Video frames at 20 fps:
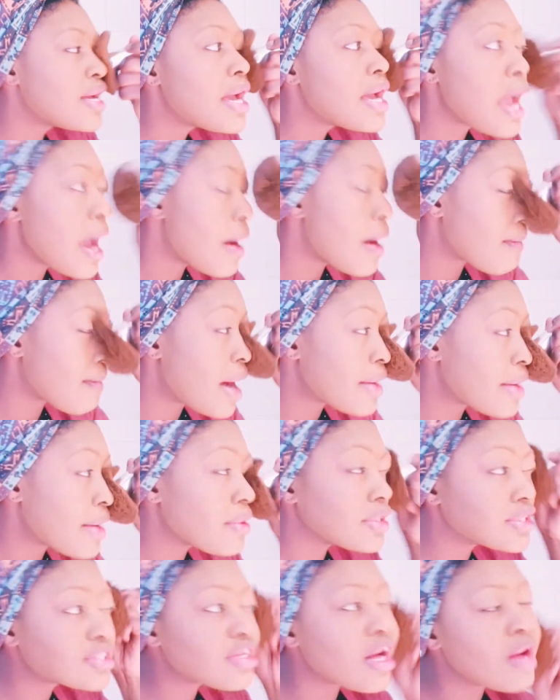and remind
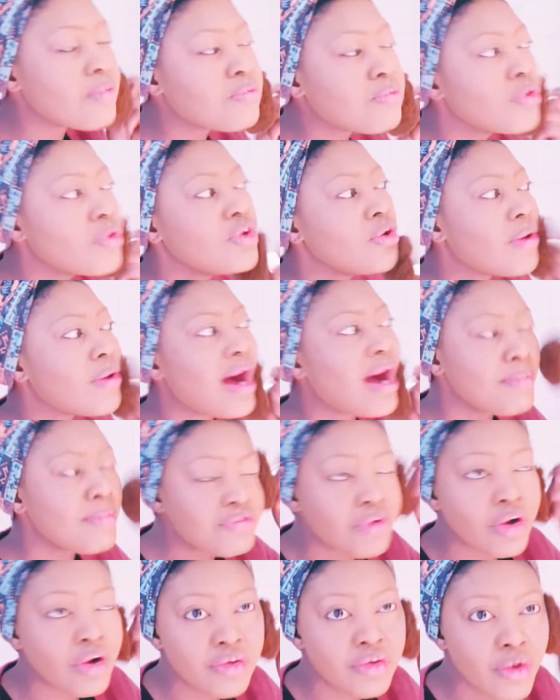yourself who you are
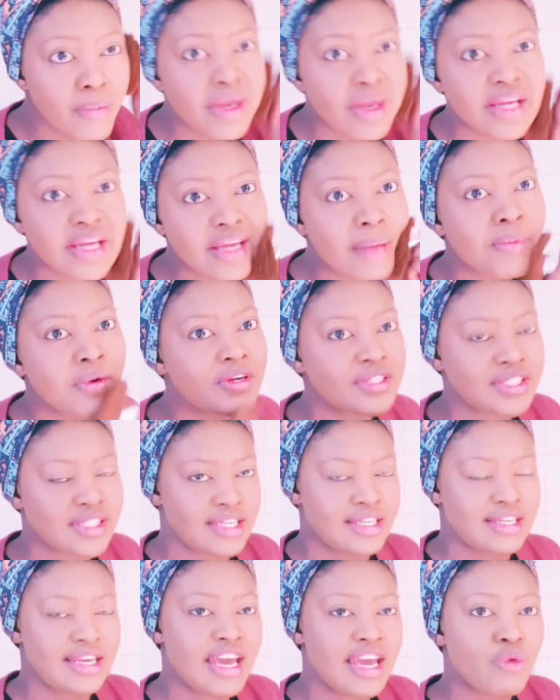before you met that
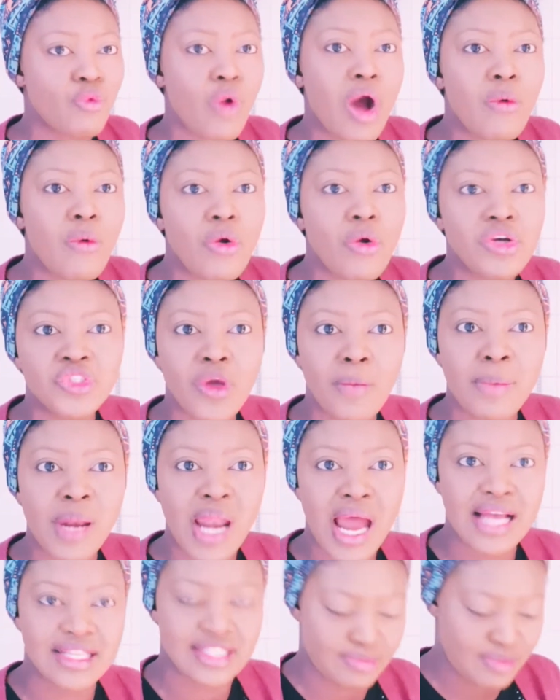person and what was your
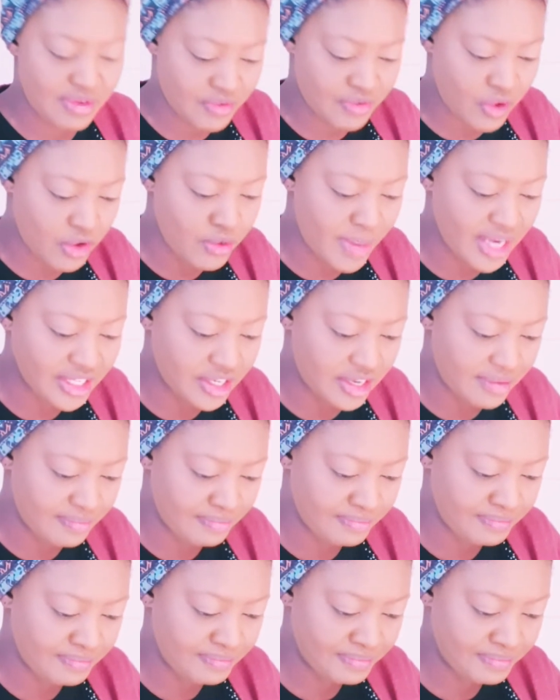plans before you met him.